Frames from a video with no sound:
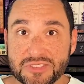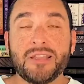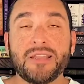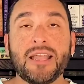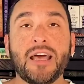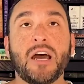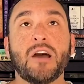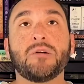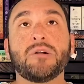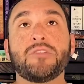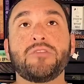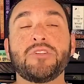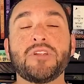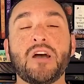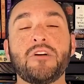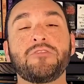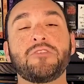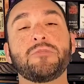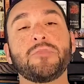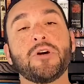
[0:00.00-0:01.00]
Now, if you're
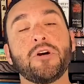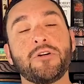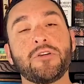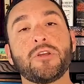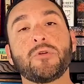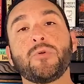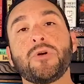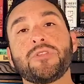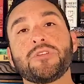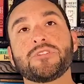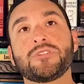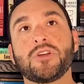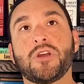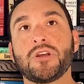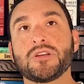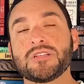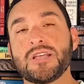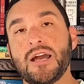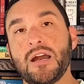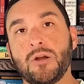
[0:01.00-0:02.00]
not familiar with his
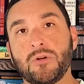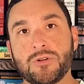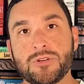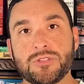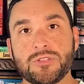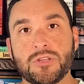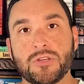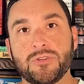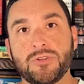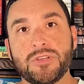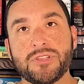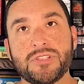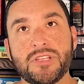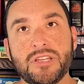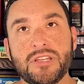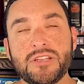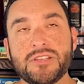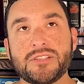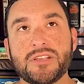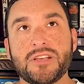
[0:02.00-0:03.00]
Dark Tower series,
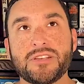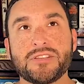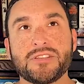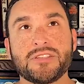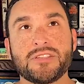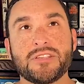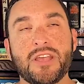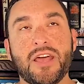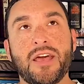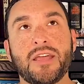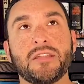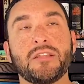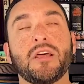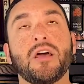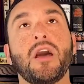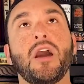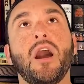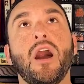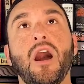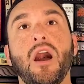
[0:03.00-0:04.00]
it is a set
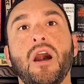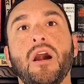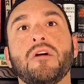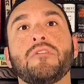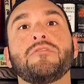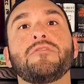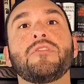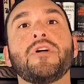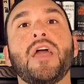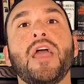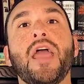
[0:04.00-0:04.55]
of